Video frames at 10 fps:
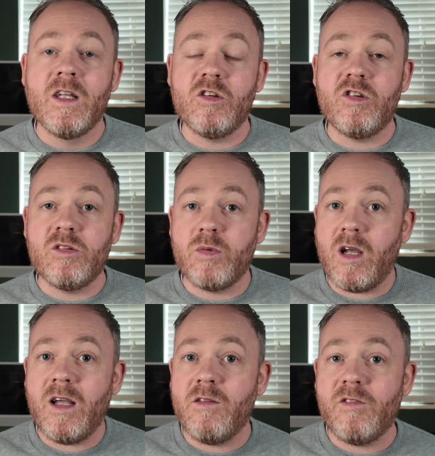It shows what
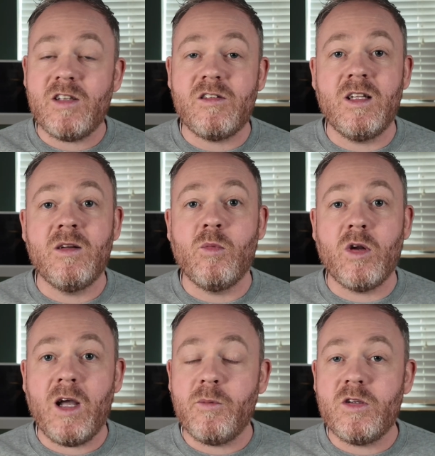I invest in and
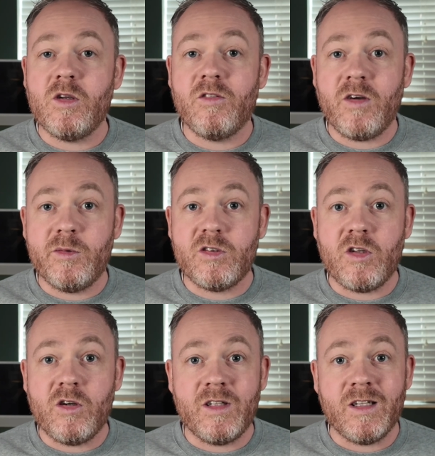what I would do if I was
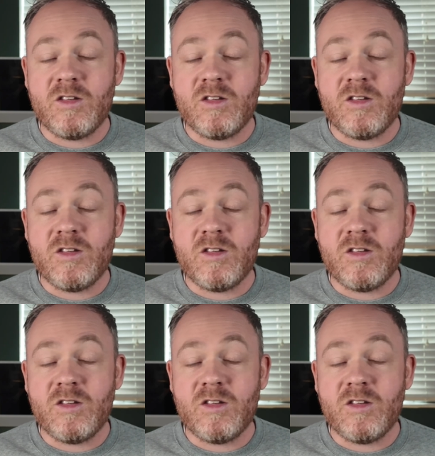starting.